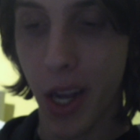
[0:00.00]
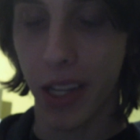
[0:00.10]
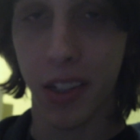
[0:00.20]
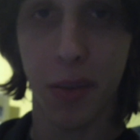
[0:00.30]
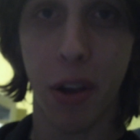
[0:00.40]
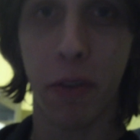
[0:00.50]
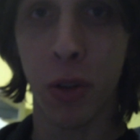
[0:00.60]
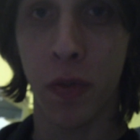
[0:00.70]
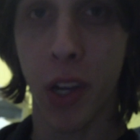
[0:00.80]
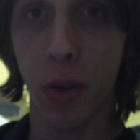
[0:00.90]
guess this is my
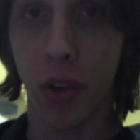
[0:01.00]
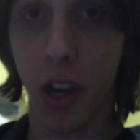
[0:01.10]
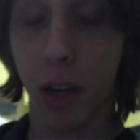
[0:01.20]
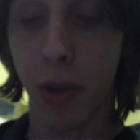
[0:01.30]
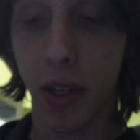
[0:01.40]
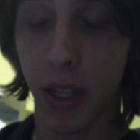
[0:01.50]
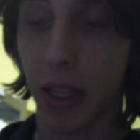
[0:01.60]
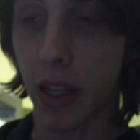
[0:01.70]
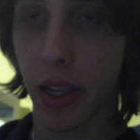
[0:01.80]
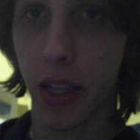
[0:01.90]
first video documenting
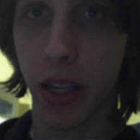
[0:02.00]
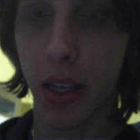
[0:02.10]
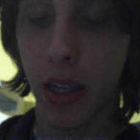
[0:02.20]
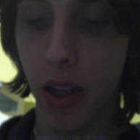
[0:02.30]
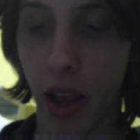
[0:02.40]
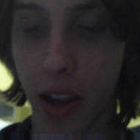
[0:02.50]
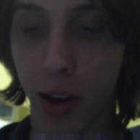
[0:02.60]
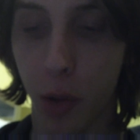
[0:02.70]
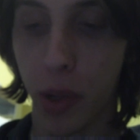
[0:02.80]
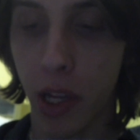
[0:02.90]
the
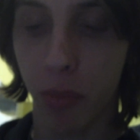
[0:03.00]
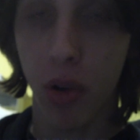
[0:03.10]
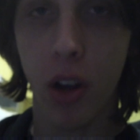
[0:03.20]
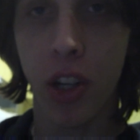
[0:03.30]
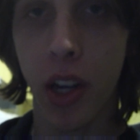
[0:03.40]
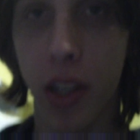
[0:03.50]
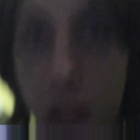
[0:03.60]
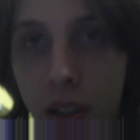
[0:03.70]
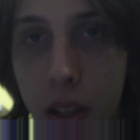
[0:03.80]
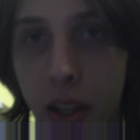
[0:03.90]
ARP project,
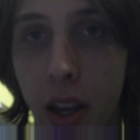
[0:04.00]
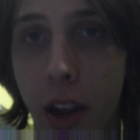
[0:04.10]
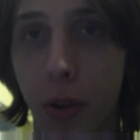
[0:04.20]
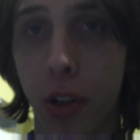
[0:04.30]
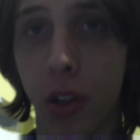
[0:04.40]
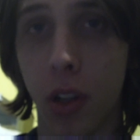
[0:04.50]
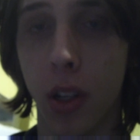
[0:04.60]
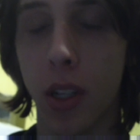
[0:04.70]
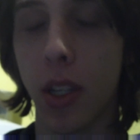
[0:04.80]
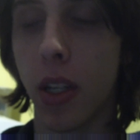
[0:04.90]
the Aerial, what